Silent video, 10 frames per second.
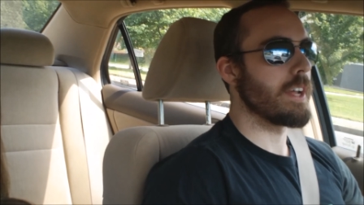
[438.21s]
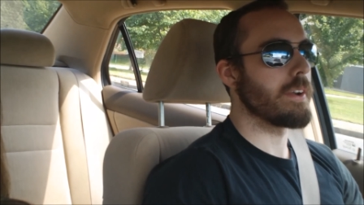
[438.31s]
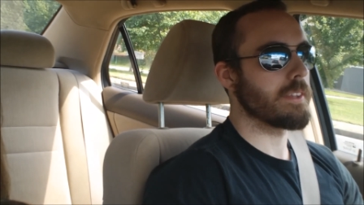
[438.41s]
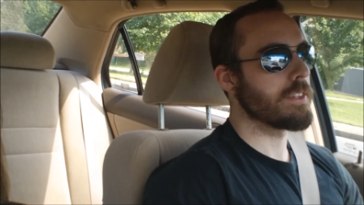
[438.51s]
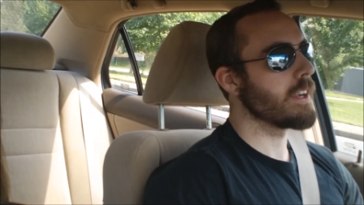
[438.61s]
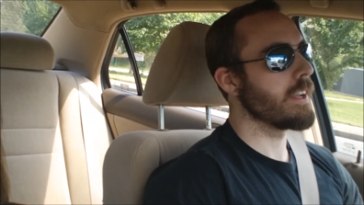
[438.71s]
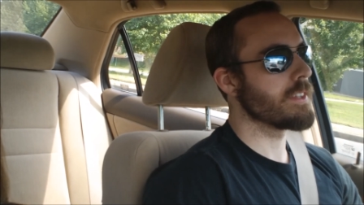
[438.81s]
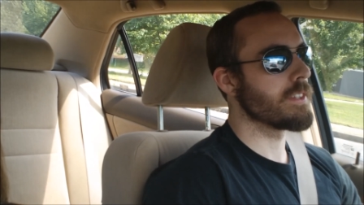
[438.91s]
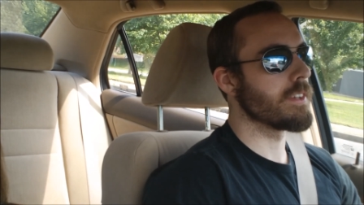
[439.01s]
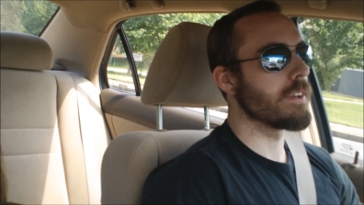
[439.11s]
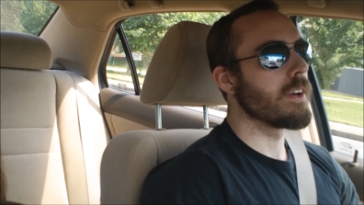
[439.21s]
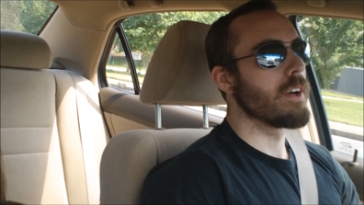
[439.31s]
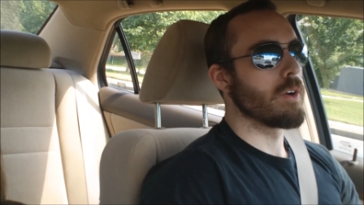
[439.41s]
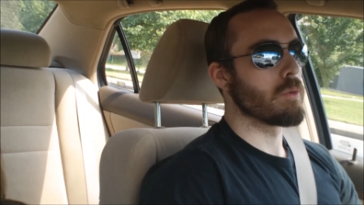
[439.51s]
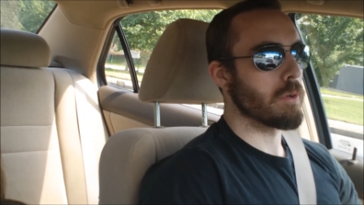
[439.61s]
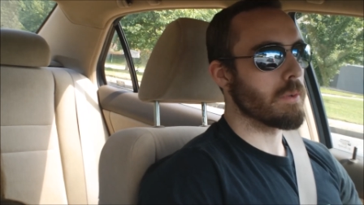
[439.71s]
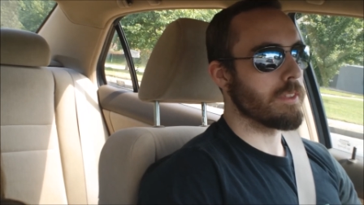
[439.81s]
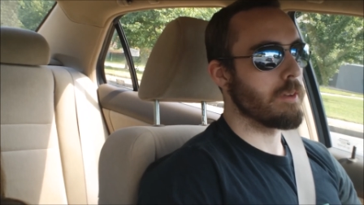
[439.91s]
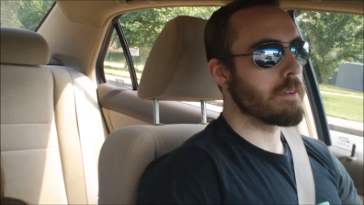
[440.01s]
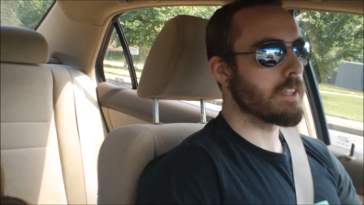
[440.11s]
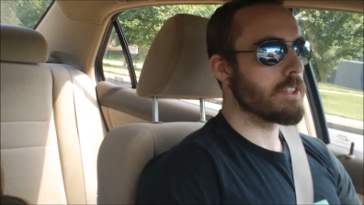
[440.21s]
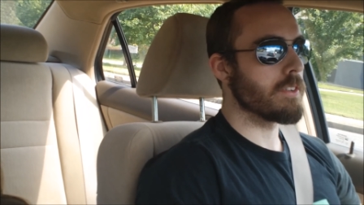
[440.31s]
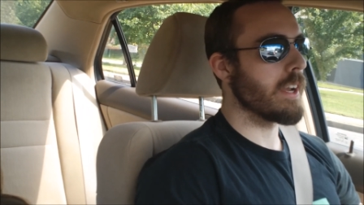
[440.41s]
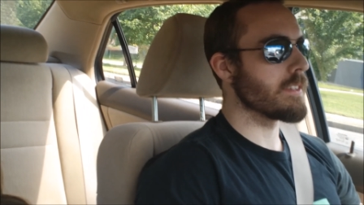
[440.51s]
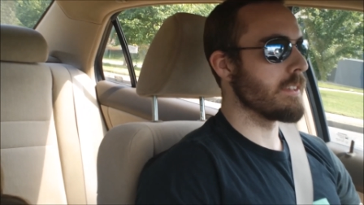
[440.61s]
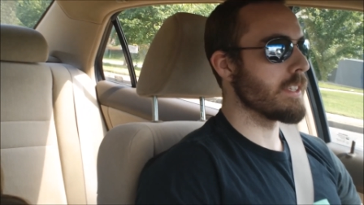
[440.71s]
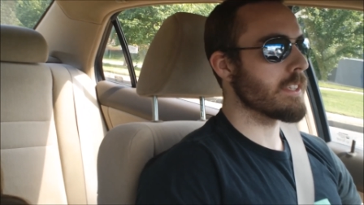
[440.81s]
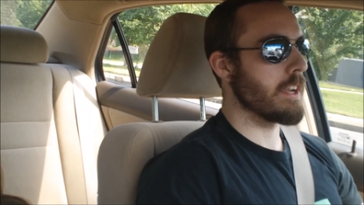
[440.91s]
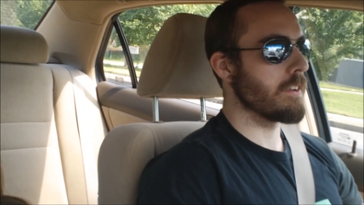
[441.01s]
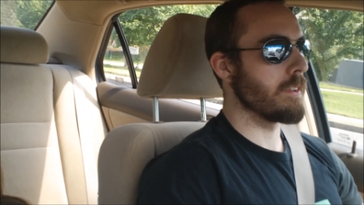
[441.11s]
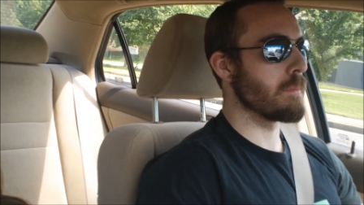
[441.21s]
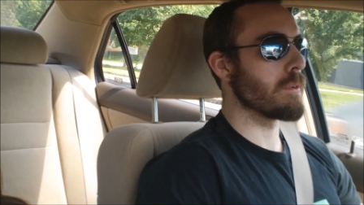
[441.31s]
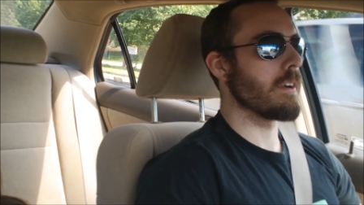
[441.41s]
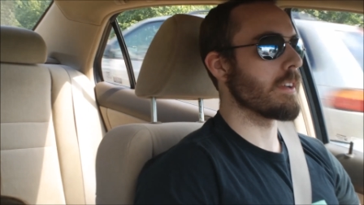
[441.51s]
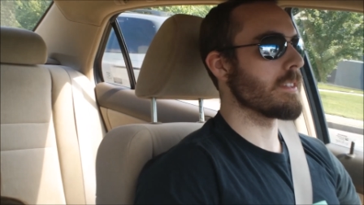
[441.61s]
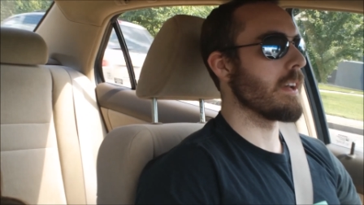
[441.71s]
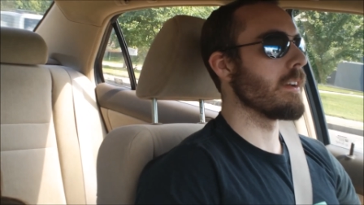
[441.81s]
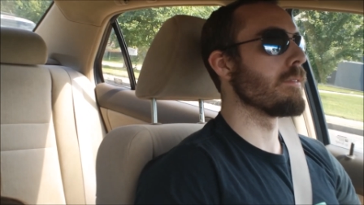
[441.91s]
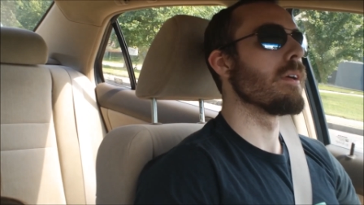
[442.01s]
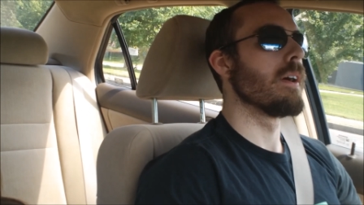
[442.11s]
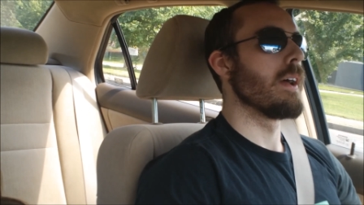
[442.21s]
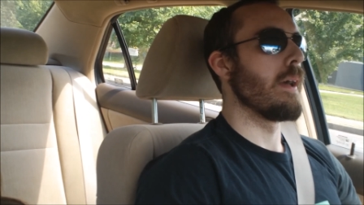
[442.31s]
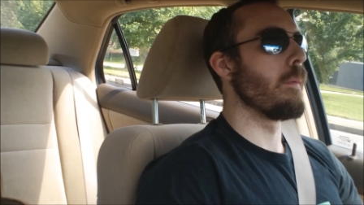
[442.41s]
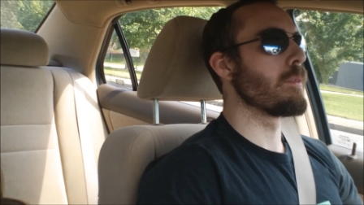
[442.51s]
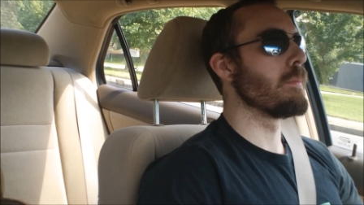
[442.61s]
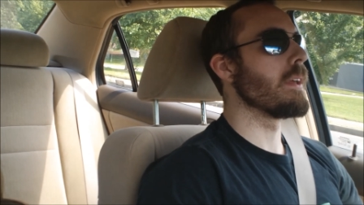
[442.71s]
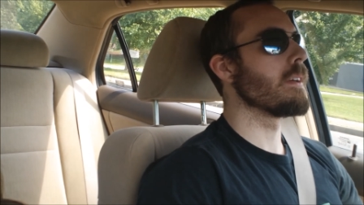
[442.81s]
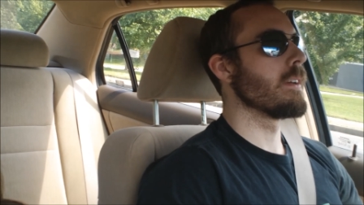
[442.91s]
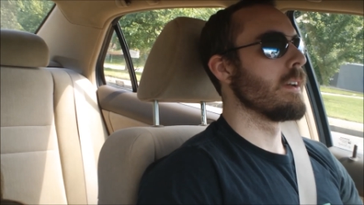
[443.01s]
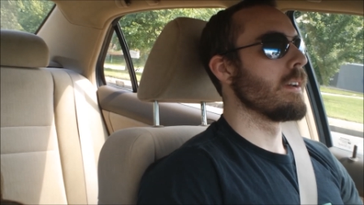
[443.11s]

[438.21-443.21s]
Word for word: Now I get the chance to work with them and get you guys a discount on the products that have helped me